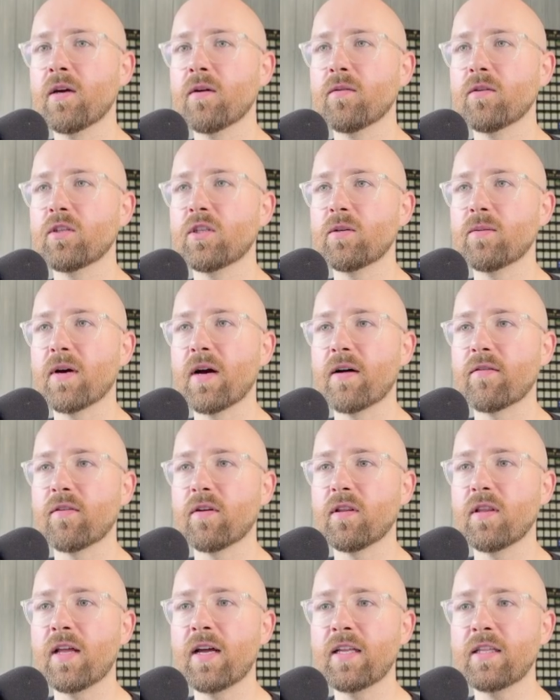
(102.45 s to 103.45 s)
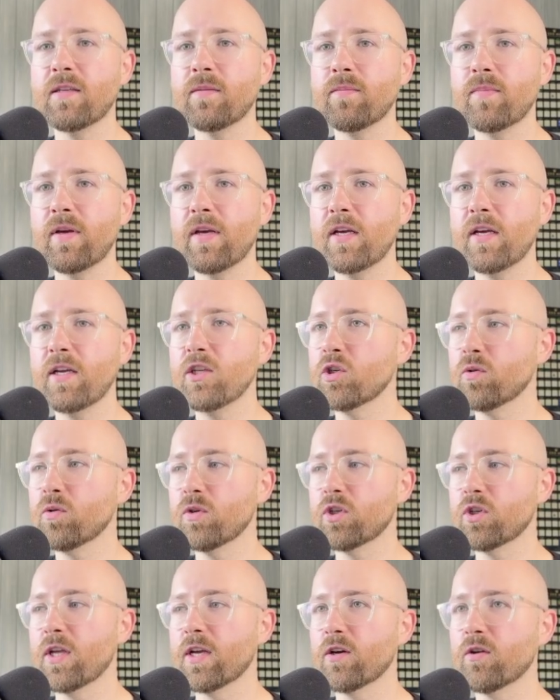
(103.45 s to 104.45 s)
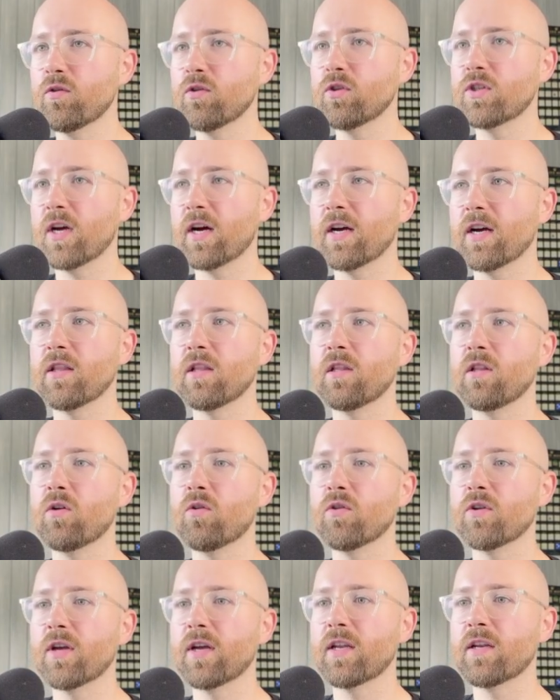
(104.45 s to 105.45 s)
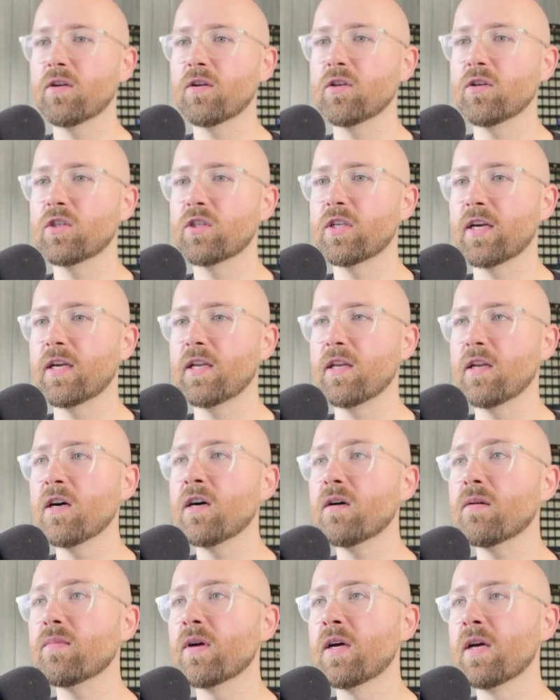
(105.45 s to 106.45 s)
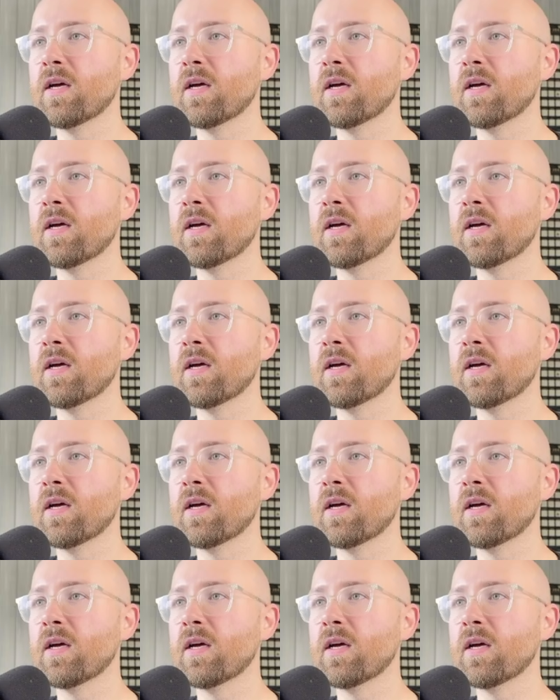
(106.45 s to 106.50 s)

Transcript: We see we have our landing page, which then goes to either log in or sign up.